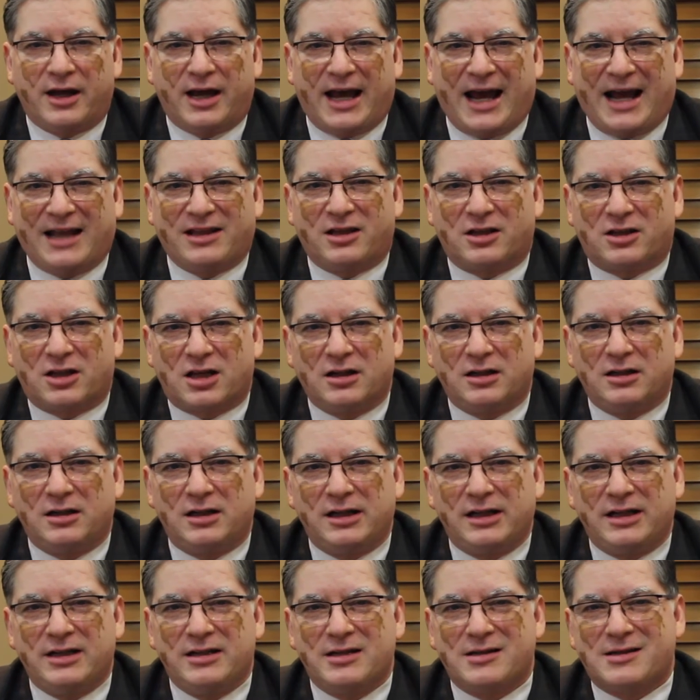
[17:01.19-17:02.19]
And the
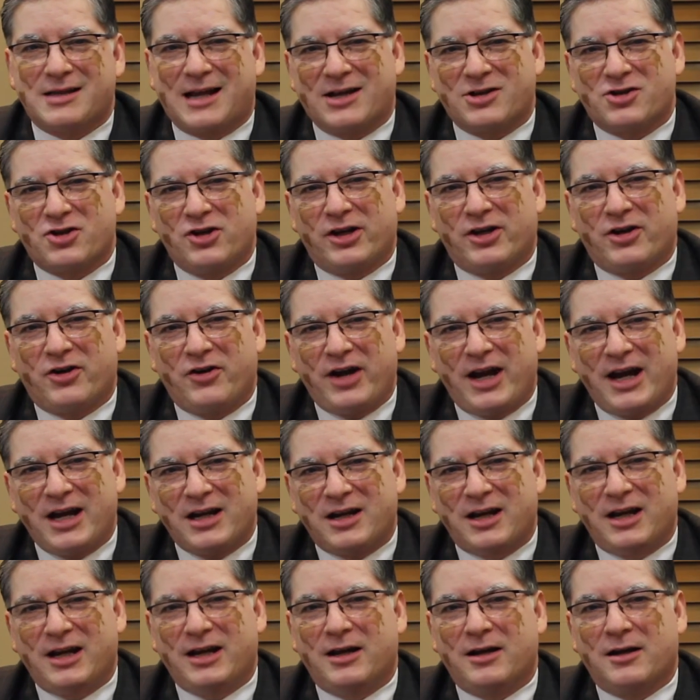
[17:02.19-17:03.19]
third is actually
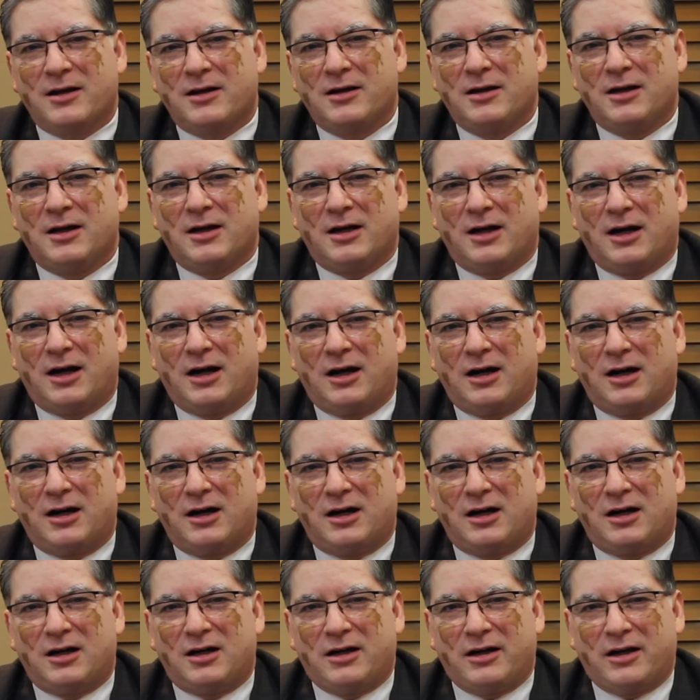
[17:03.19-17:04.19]
creating
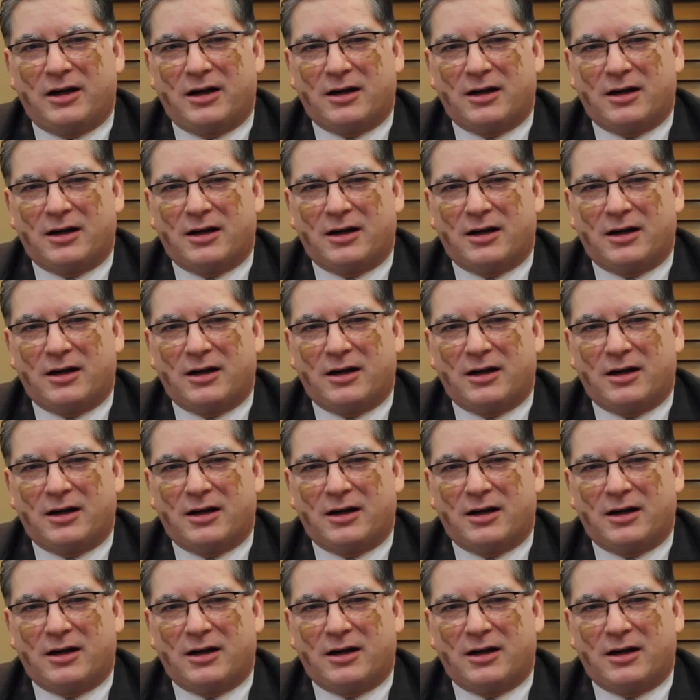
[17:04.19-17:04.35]
a